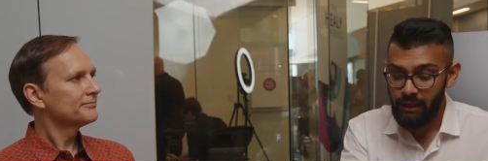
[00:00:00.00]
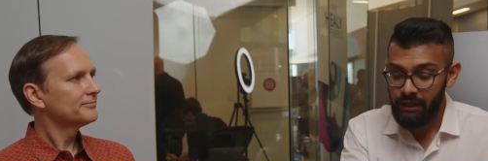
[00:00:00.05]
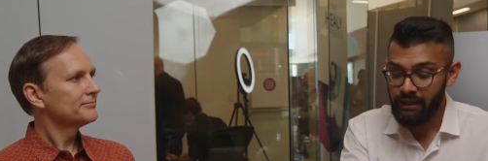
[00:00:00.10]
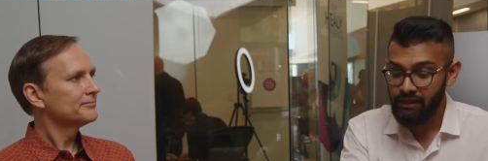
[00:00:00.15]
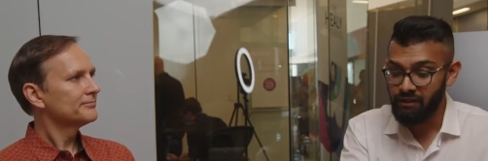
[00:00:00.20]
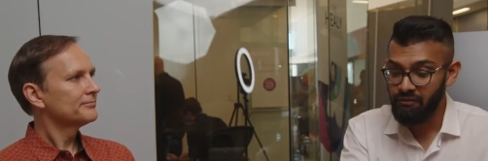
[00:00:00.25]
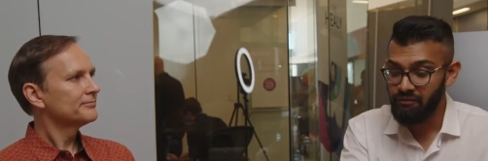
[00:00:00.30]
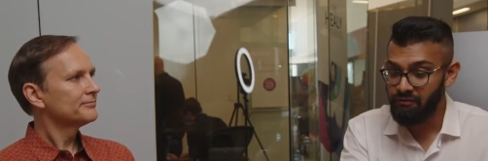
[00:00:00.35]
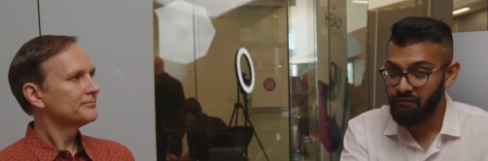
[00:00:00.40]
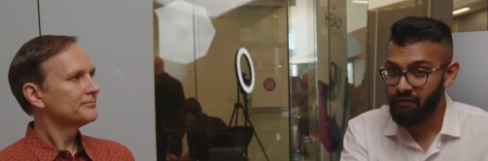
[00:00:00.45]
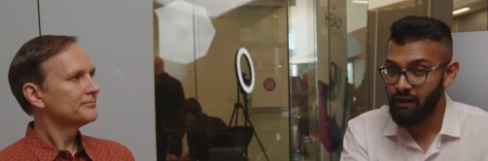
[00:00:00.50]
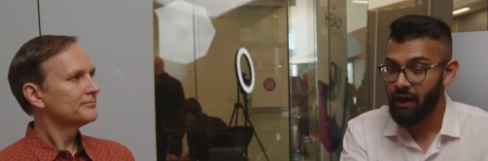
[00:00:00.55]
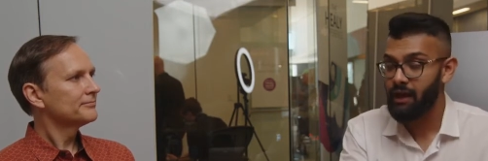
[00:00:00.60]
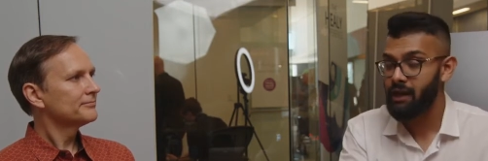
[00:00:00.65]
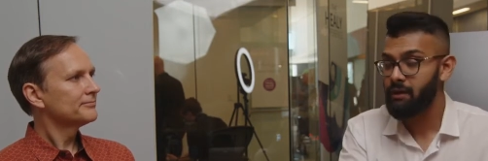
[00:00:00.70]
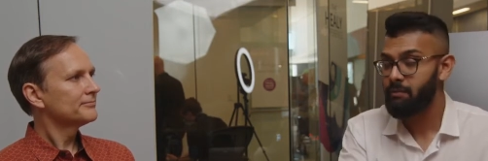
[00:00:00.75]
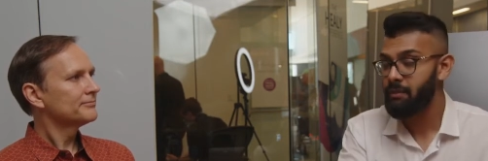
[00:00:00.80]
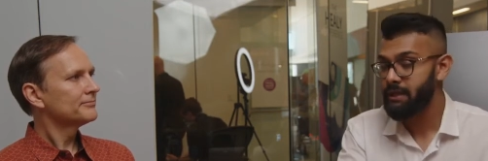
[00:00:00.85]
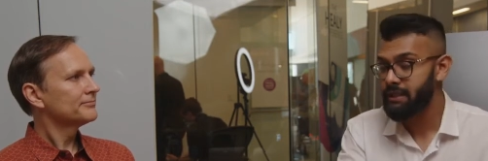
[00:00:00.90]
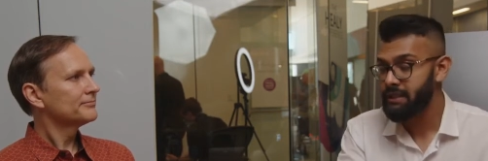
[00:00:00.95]
Speaker 1: the
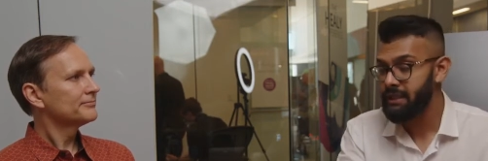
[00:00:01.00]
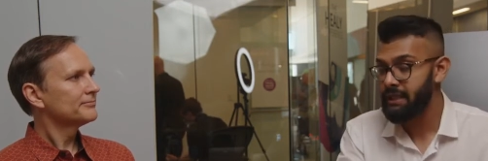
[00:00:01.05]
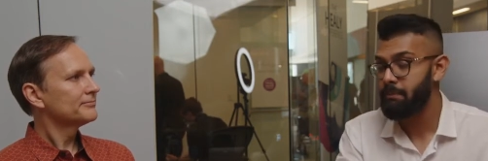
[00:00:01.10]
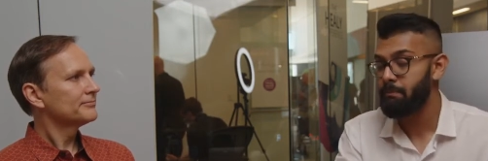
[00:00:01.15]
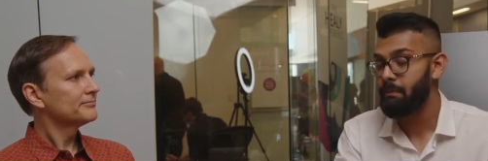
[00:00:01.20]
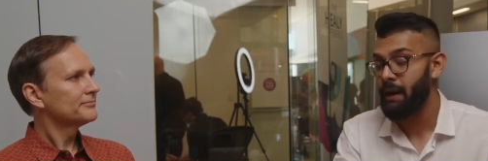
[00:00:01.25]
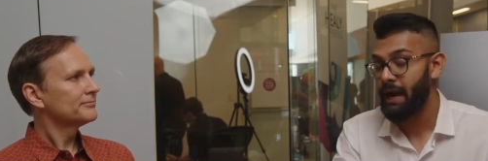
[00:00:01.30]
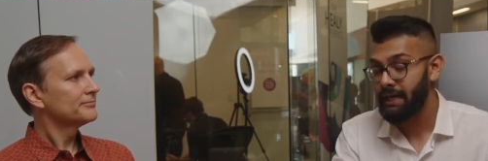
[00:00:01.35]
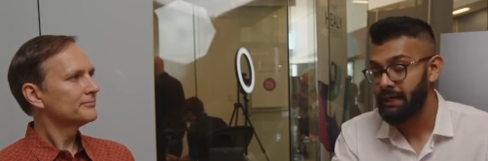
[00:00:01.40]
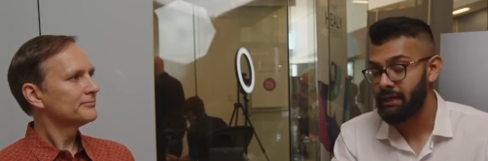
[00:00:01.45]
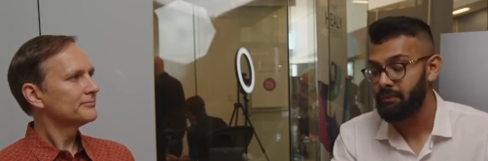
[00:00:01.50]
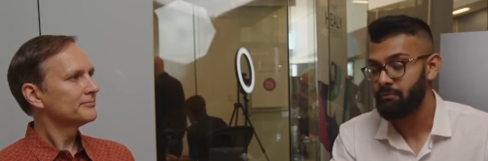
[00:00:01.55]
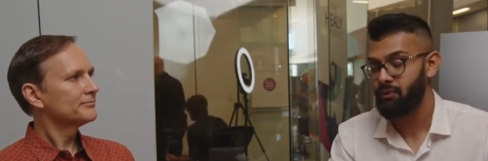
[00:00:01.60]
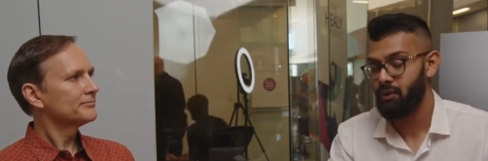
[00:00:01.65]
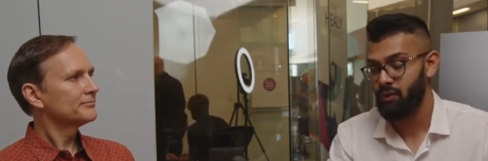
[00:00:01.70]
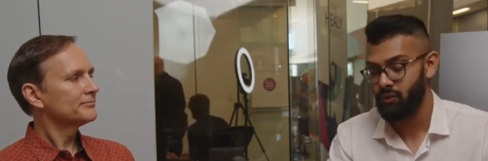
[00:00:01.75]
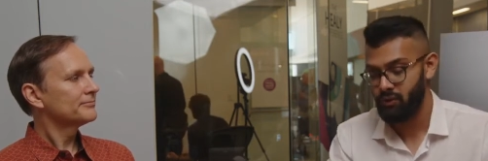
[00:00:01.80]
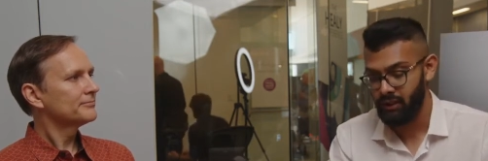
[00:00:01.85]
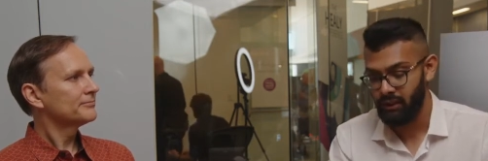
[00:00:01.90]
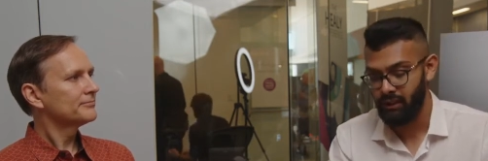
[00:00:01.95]
vitamin D binding
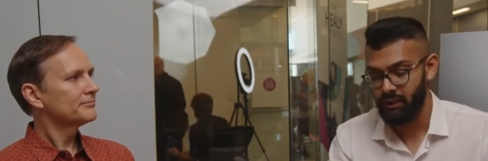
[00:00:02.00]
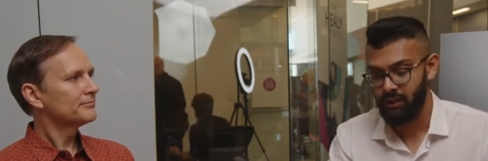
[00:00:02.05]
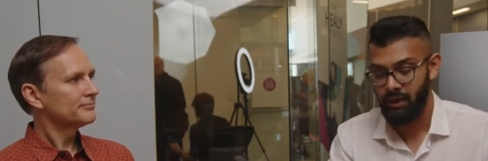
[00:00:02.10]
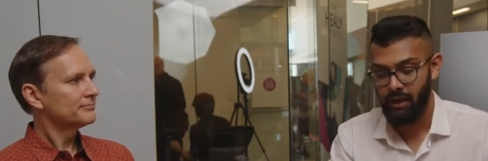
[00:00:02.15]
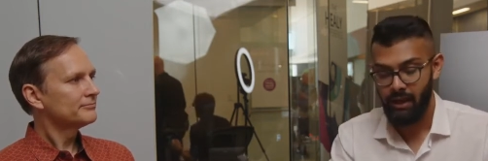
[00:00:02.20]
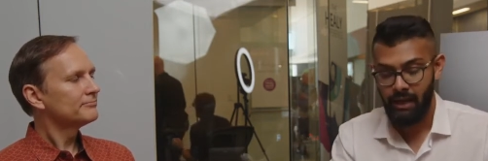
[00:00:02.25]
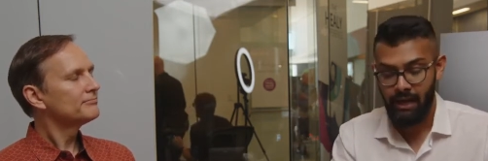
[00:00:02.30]
protein.